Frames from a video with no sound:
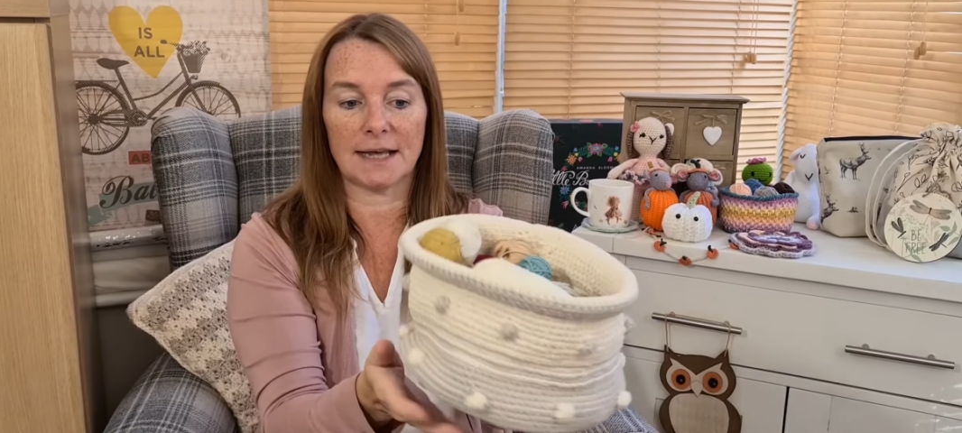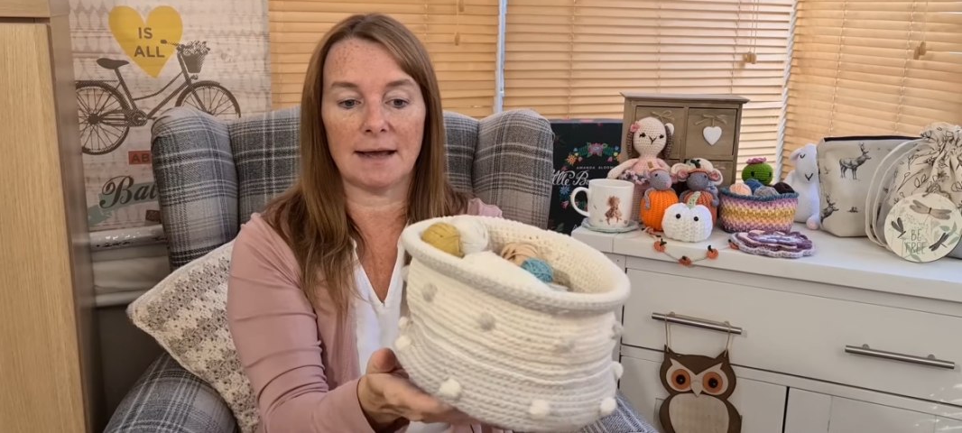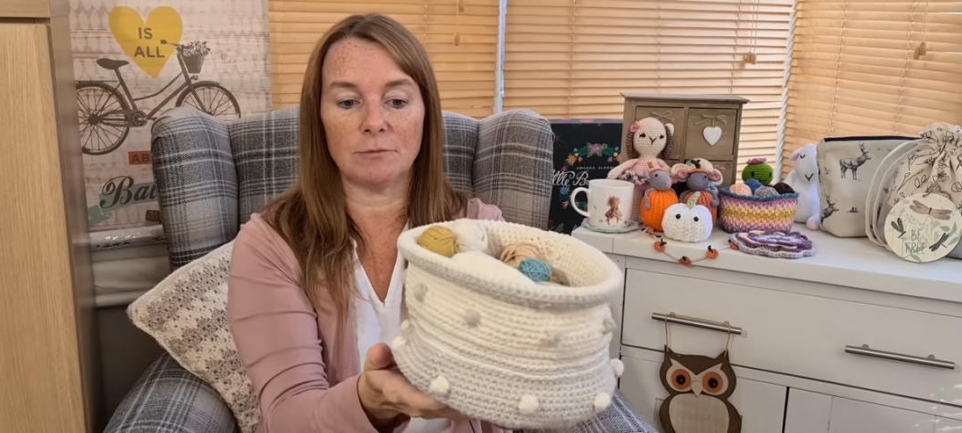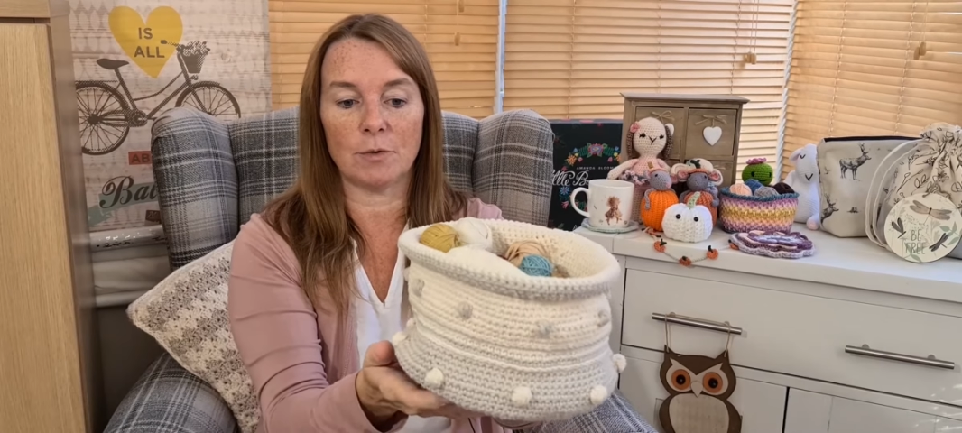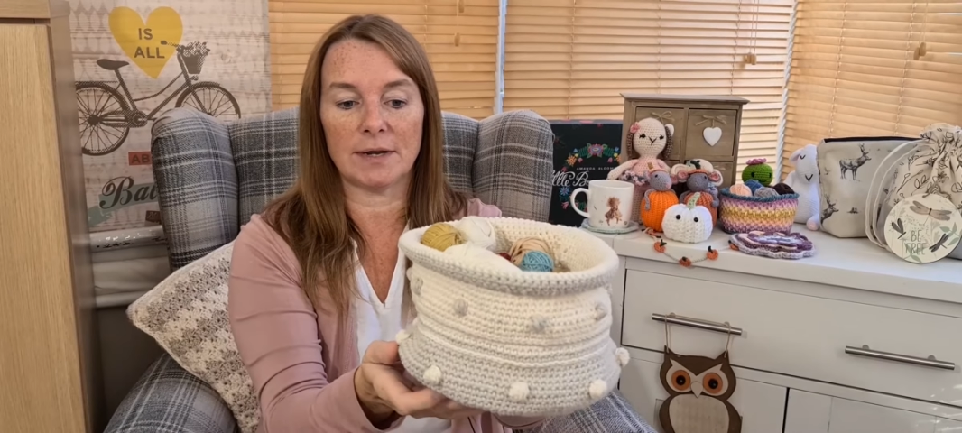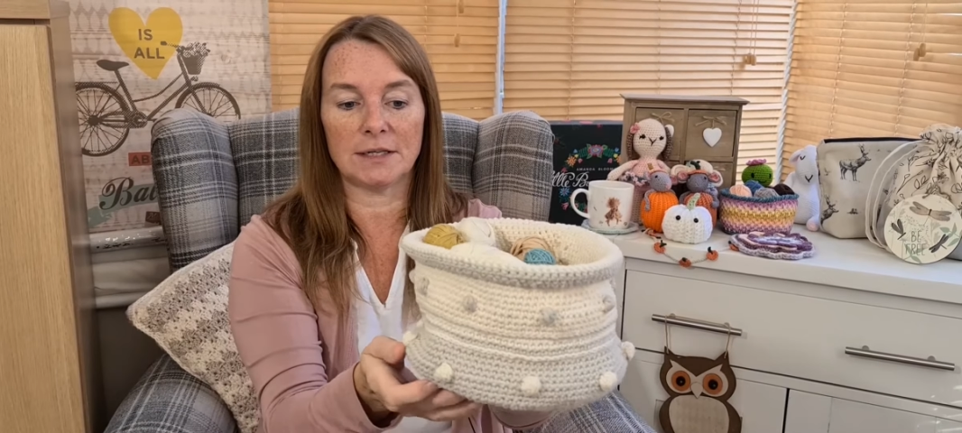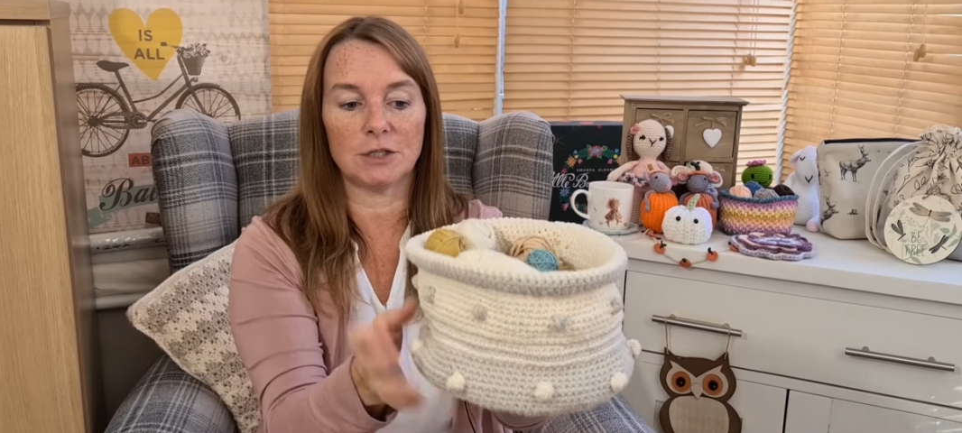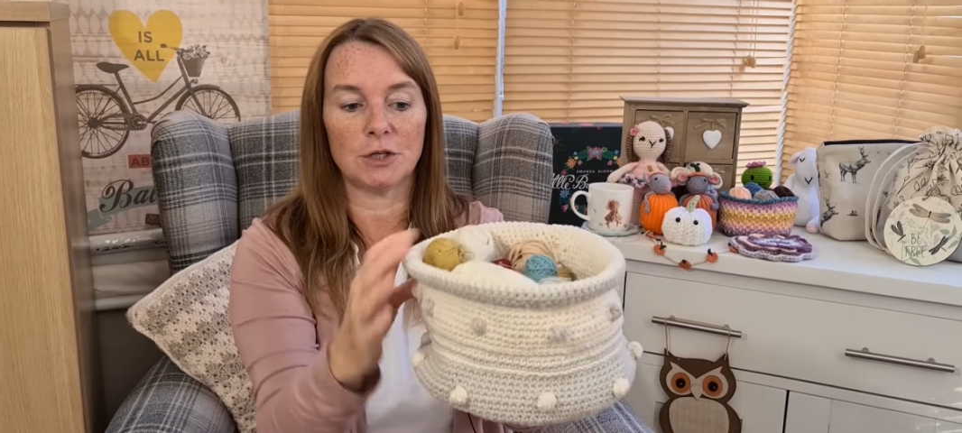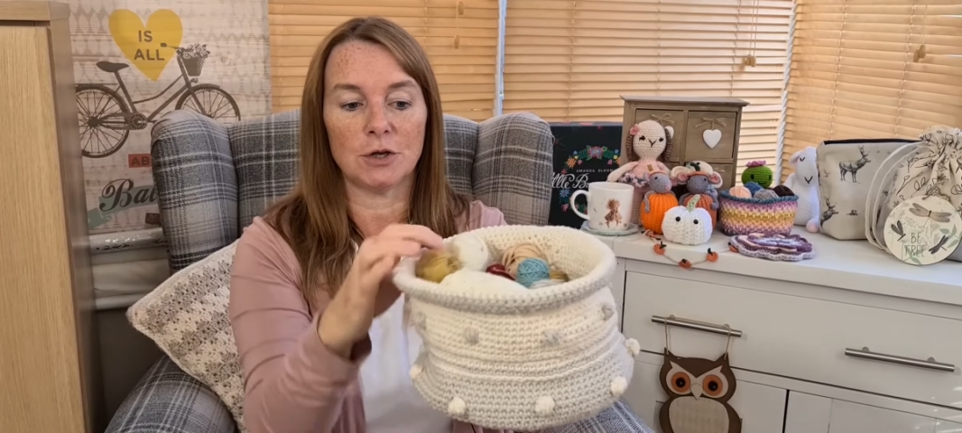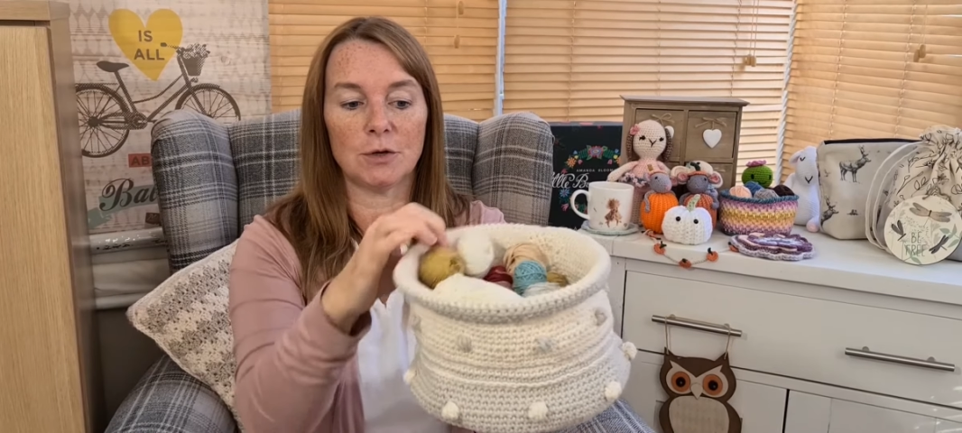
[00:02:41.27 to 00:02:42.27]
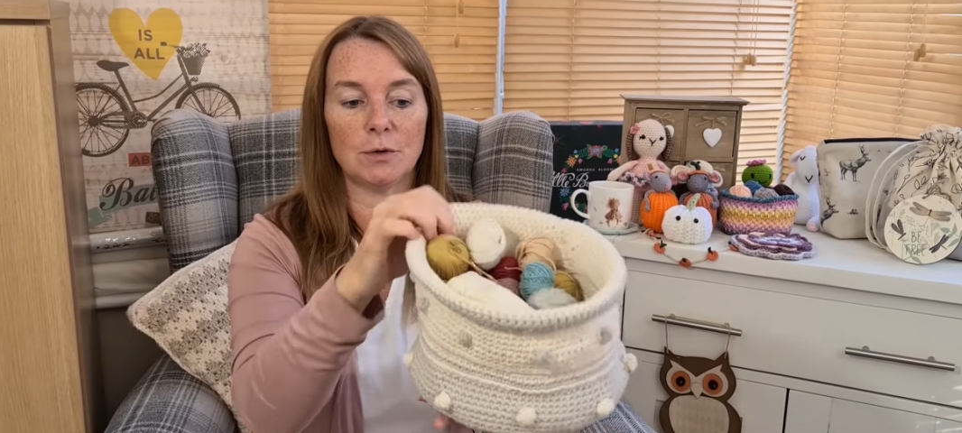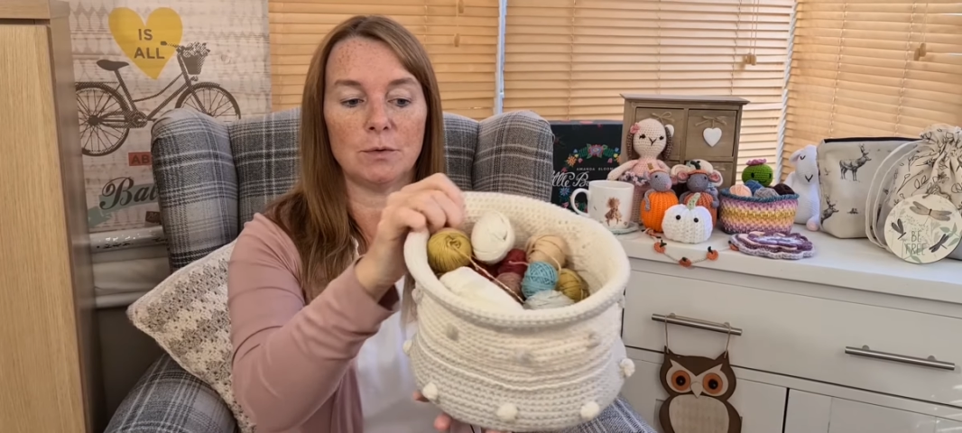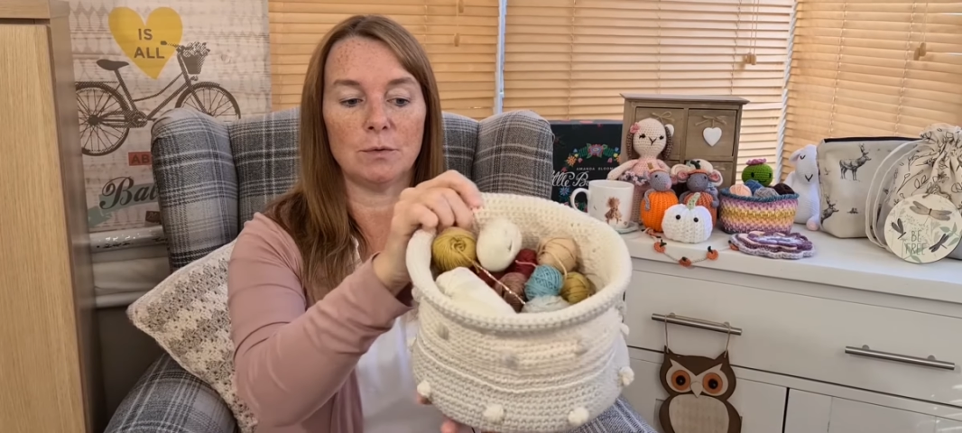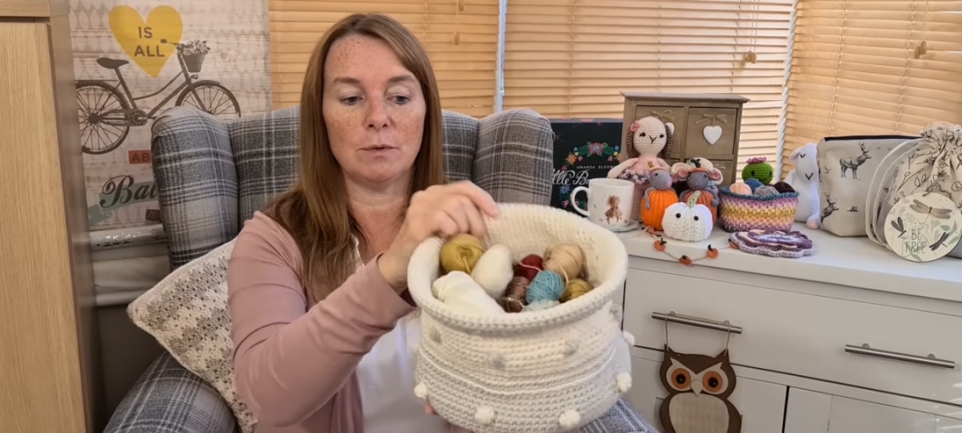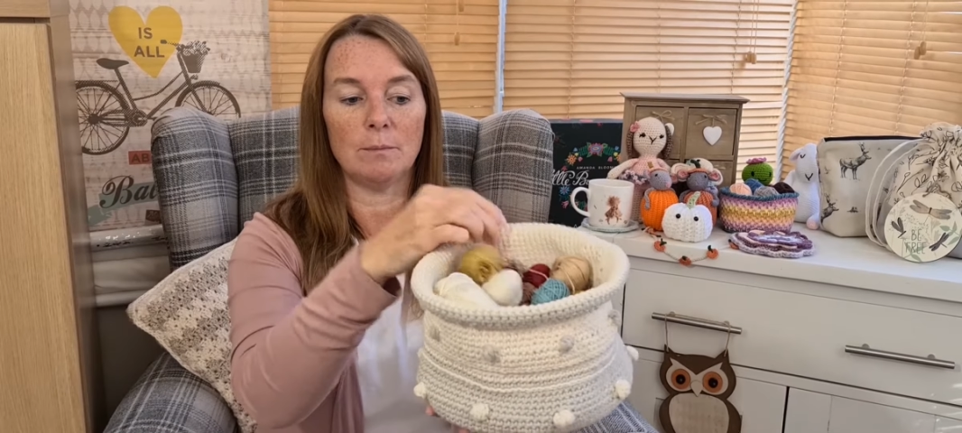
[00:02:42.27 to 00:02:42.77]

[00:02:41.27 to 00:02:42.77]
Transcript: I'm going to